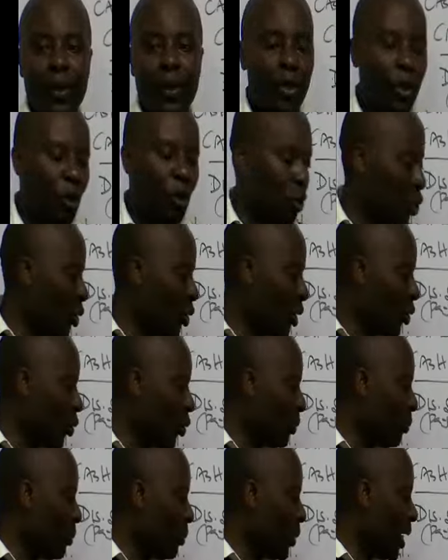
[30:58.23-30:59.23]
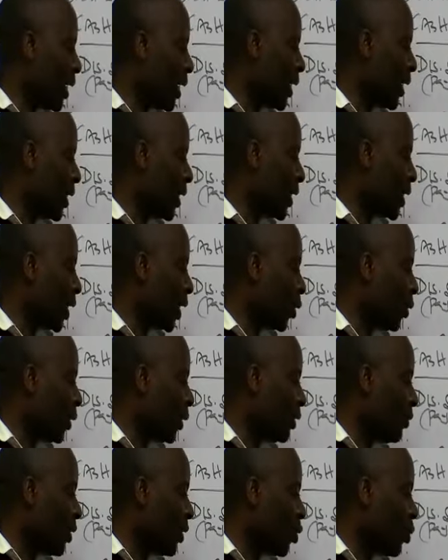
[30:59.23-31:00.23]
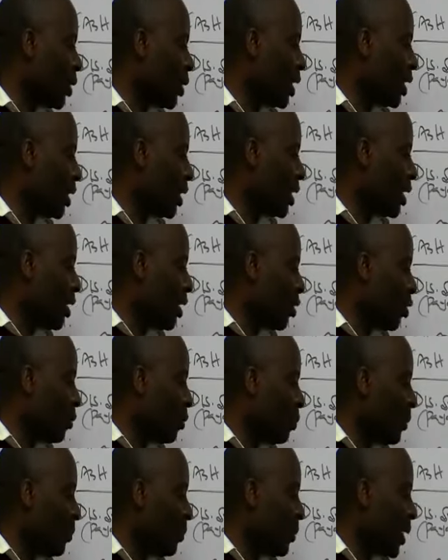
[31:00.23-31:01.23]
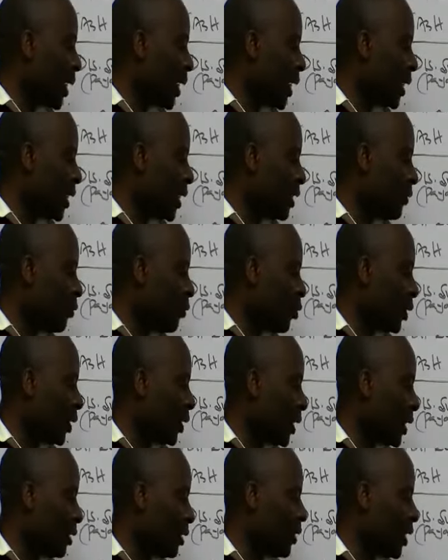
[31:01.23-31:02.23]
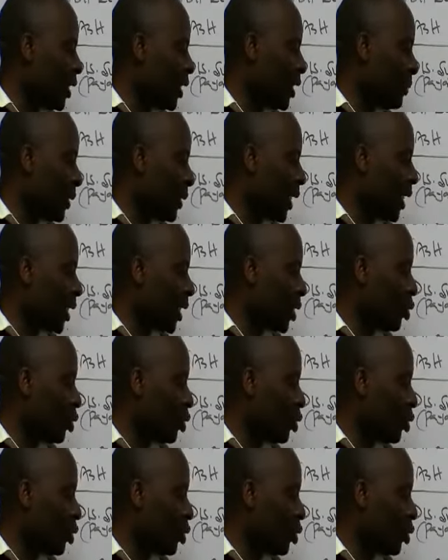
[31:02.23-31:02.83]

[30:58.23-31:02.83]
So using your brackets, calculator very well. Open brackets here, 1470 minus